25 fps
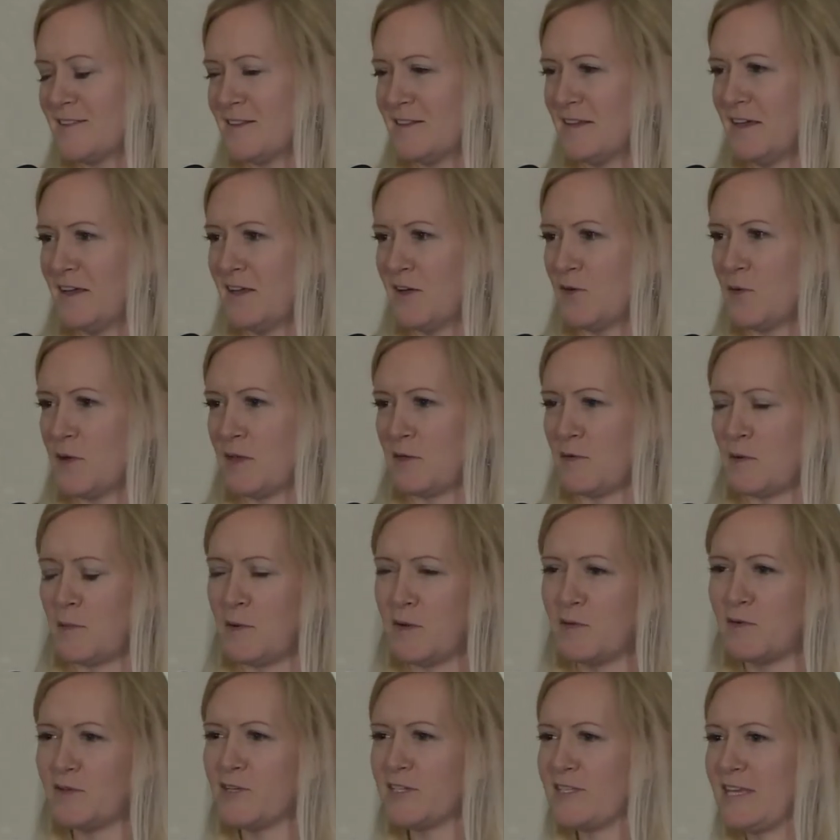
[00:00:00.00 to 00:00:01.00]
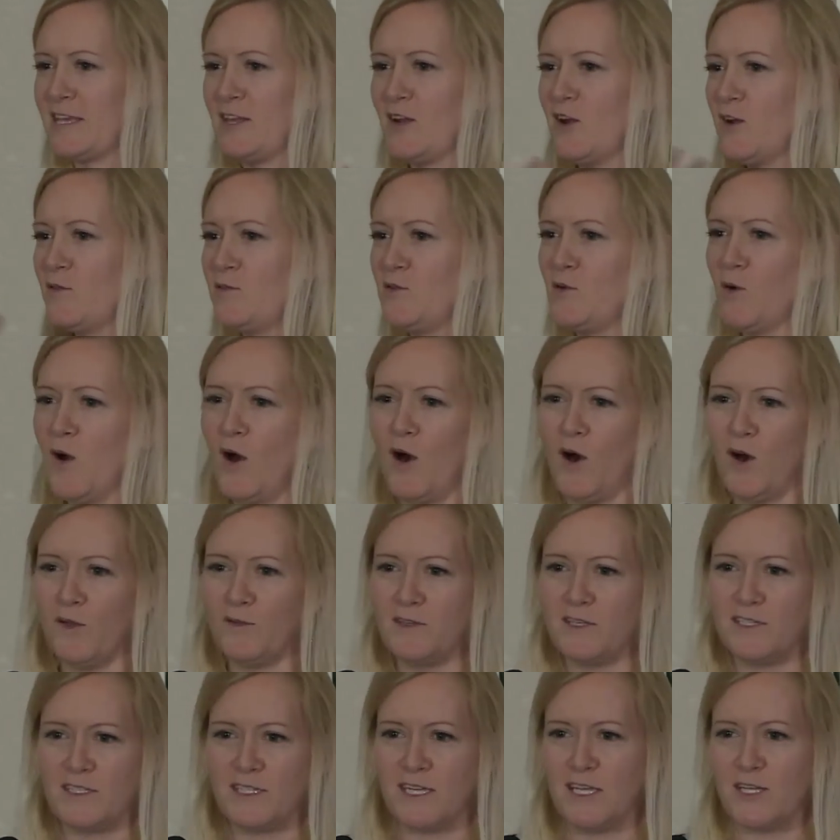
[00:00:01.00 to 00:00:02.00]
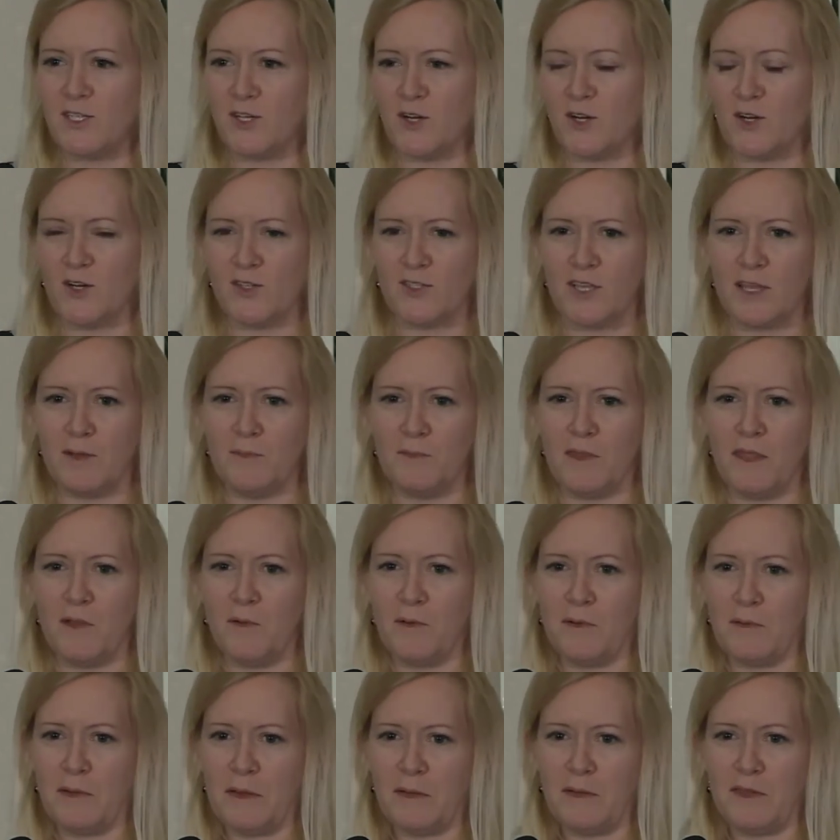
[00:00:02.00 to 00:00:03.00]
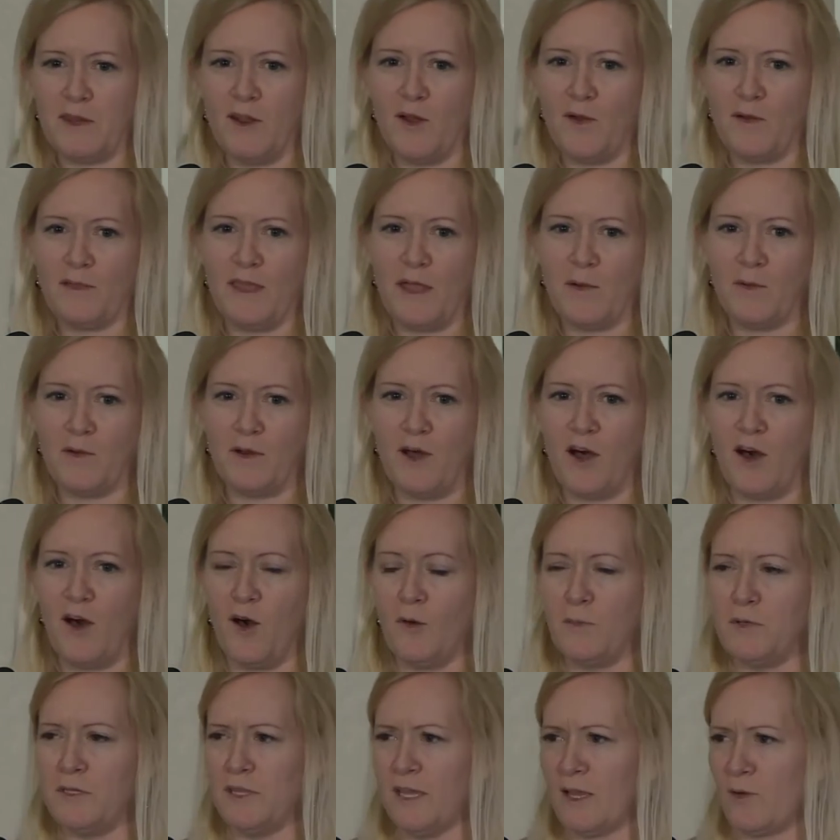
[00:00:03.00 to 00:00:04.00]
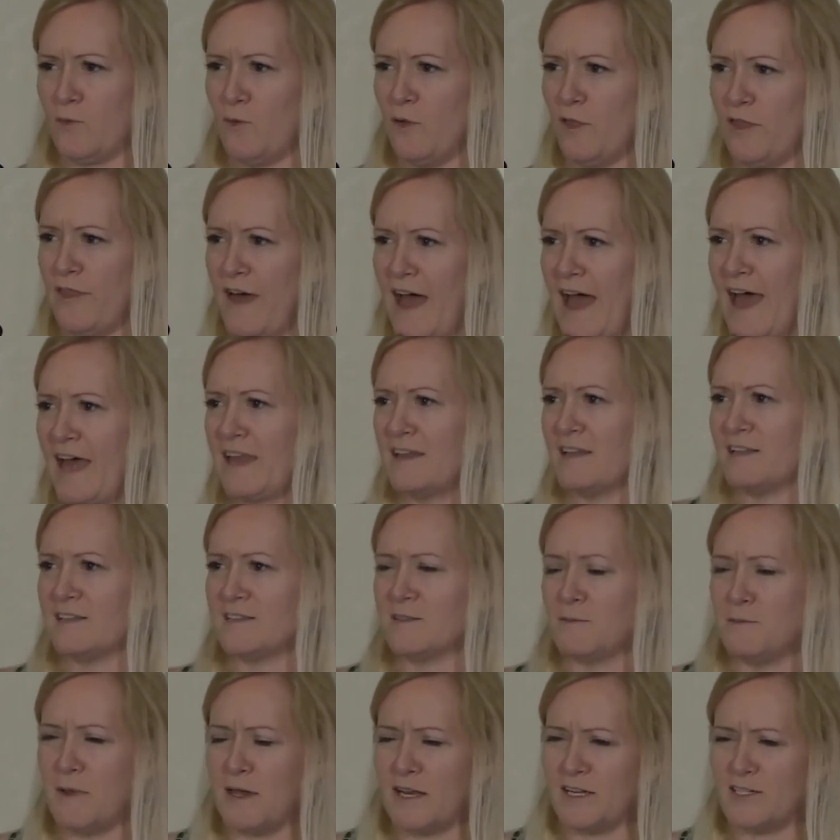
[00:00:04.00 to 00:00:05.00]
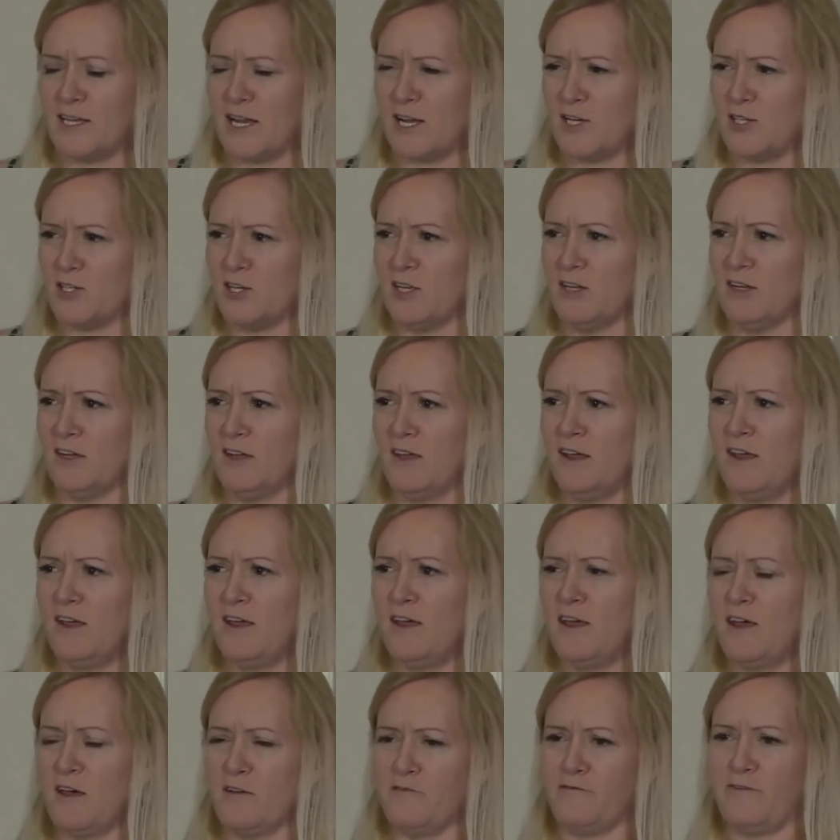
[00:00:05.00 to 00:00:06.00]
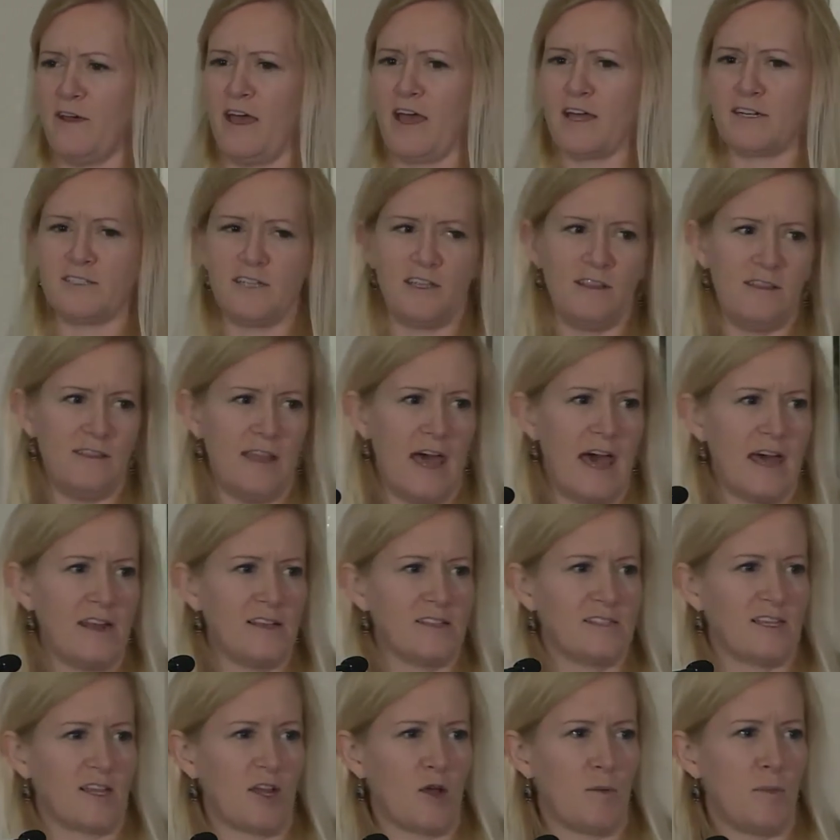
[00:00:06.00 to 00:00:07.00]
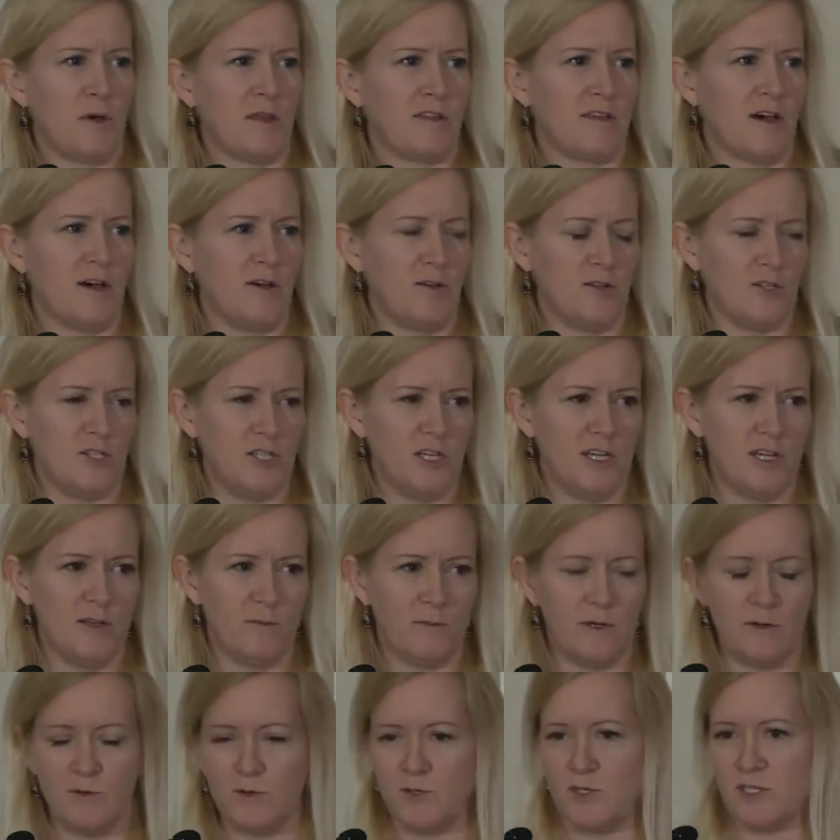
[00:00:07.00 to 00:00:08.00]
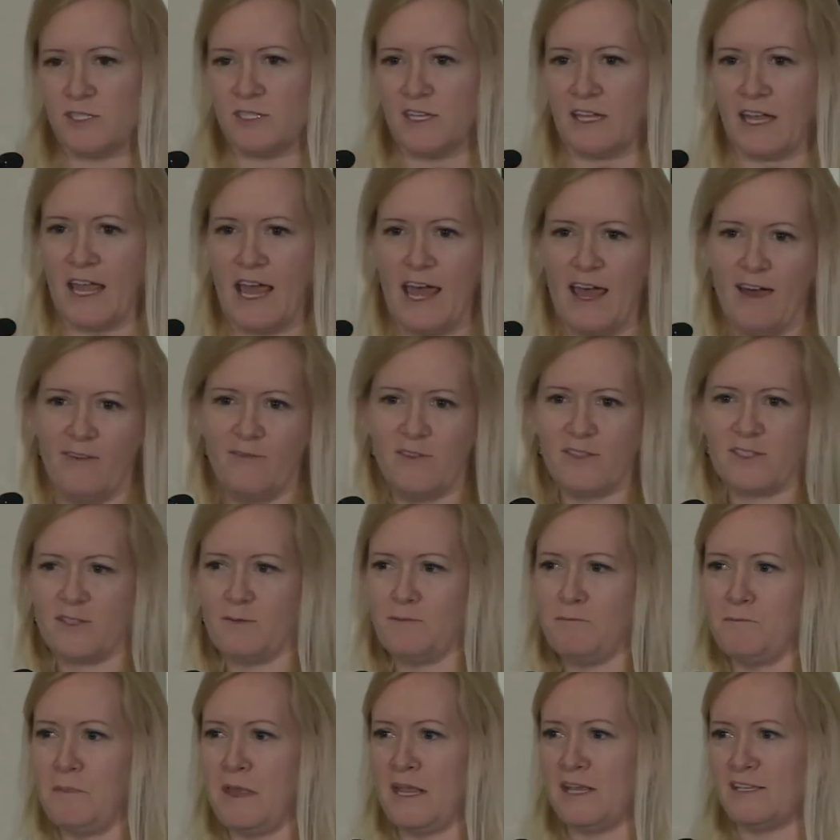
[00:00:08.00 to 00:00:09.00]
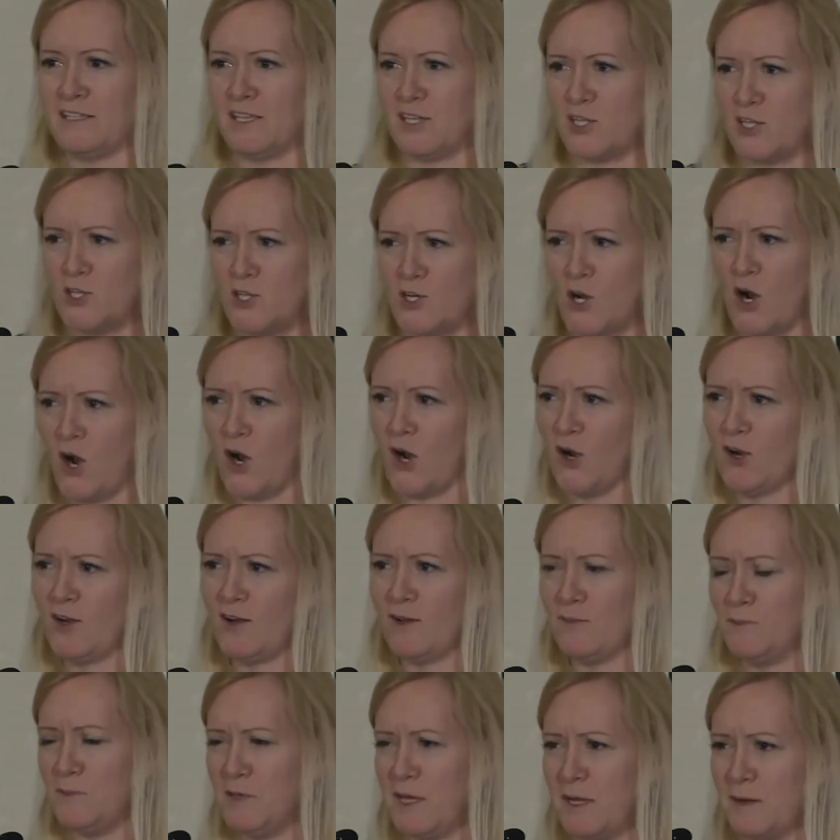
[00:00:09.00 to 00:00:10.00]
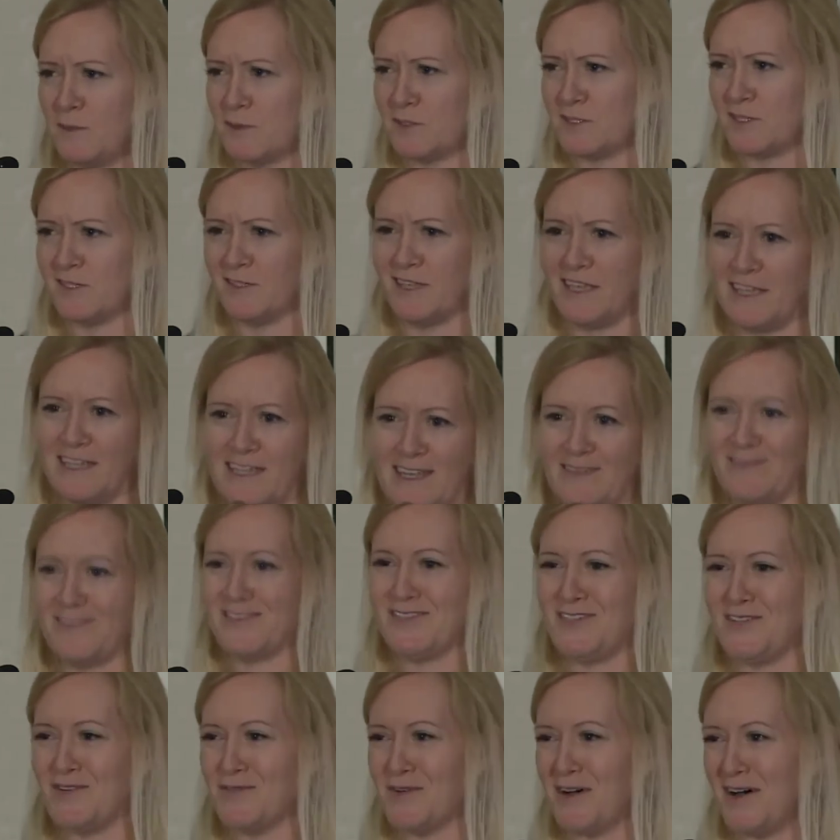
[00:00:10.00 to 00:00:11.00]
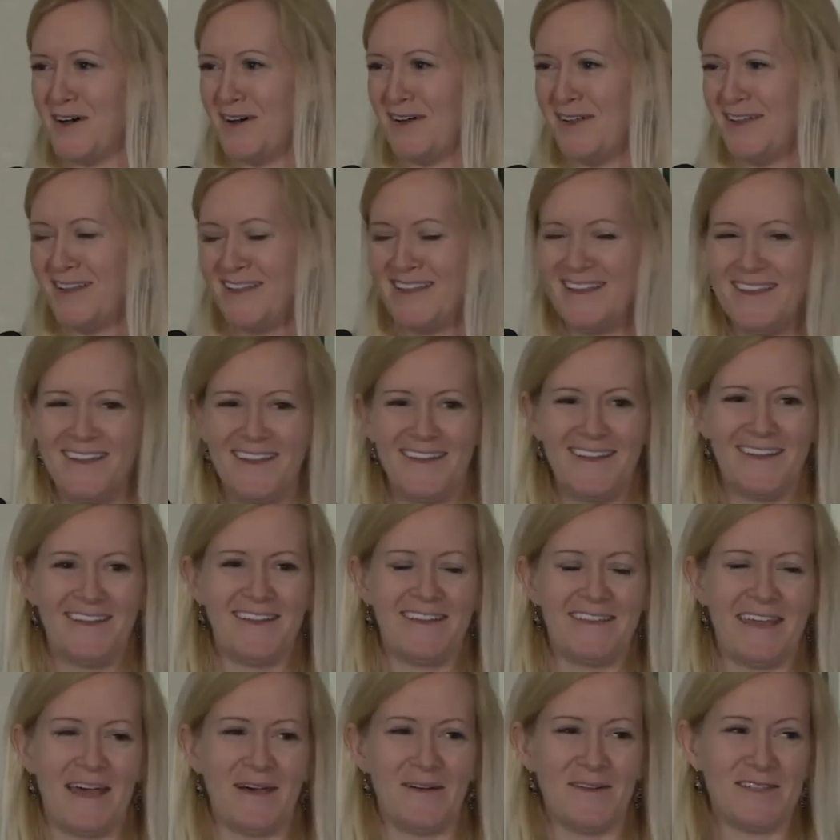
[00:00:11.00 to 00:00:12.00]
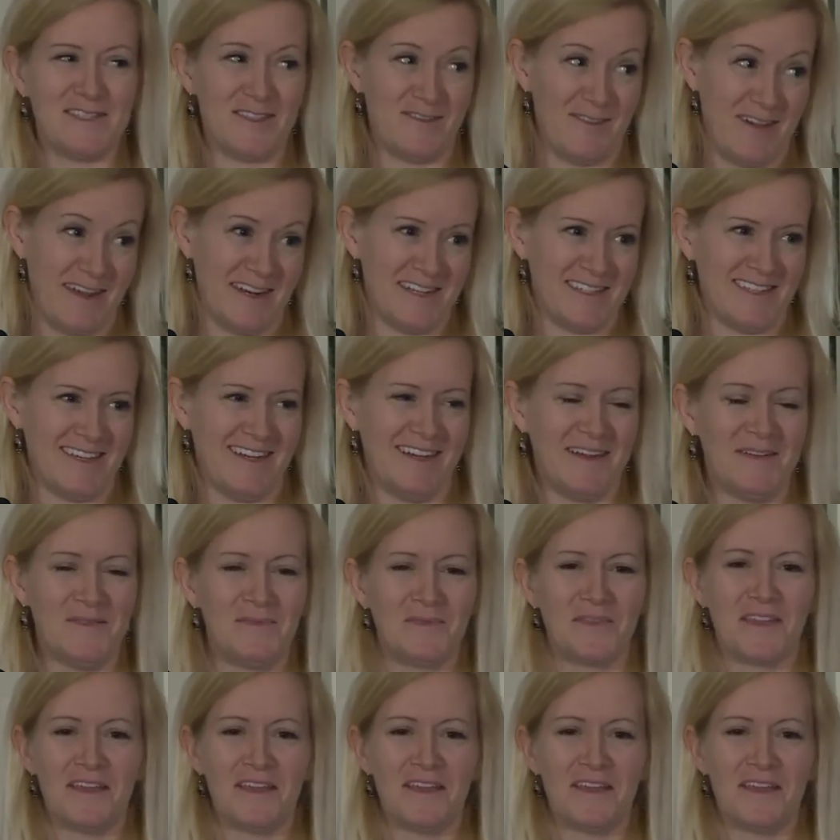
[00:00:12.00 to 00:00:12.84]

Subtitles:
Like we would just interview all these teachers, and they would all be like, well, that is a meditation effect, and that is psychopathology, and we would just like have this amazing chart and be able to like give it to you all. That was the fantasy.